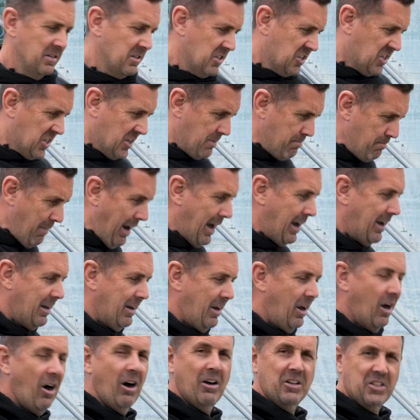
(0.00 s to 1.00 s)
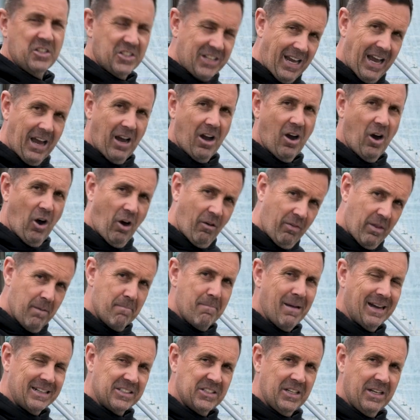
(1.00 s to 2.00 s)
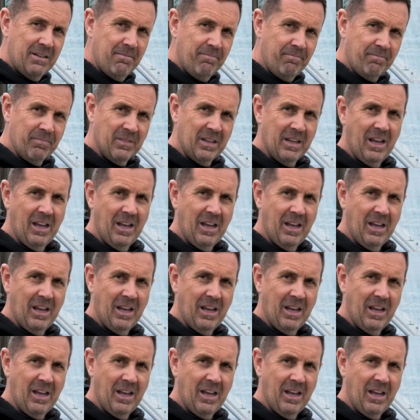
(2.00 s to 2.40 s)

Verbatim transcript: sat on the matting,